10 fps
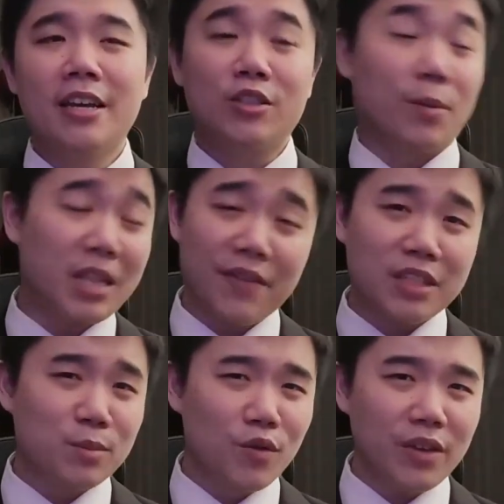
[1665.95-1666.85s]
So I'm gonna give
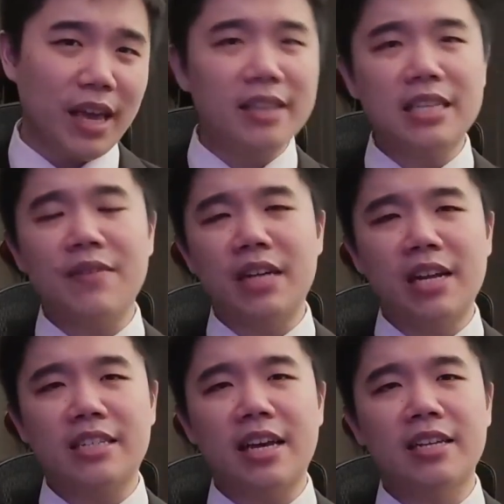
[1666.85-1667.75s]
this movie a 7
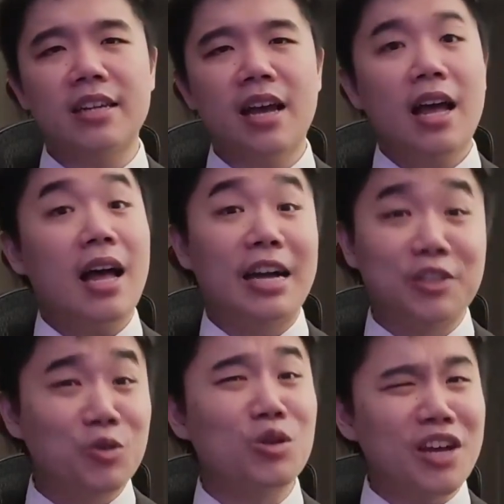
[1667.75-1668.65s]
out of 10. I
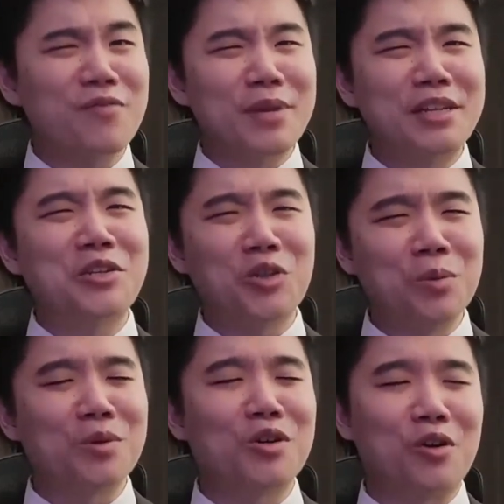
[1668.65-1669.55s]
do love minion
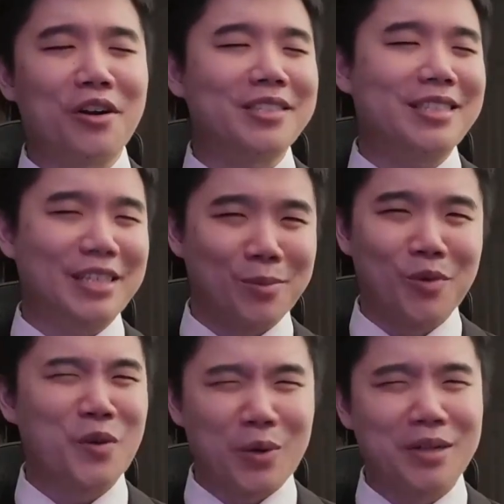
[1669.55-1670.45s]
humor, or else this
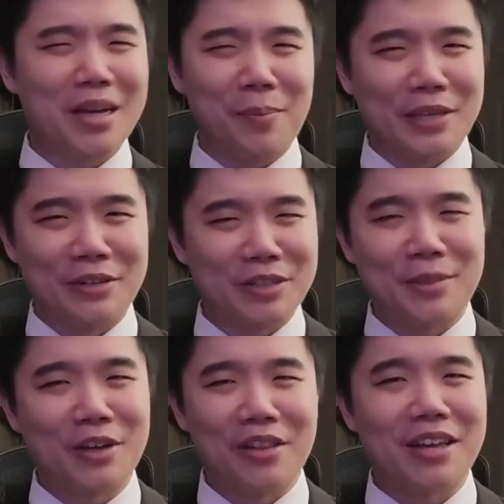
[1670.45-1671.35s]
movie wouldn't appeal to
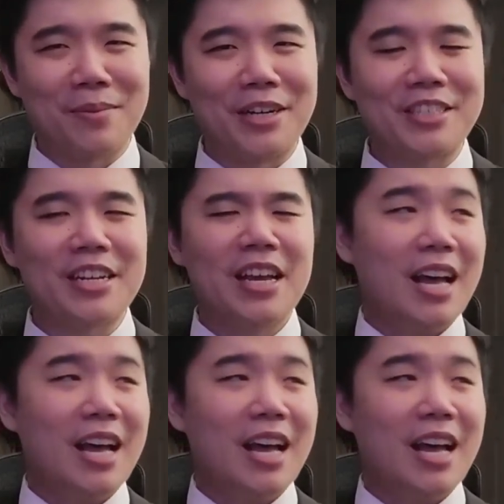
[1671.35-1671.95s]
me all that much.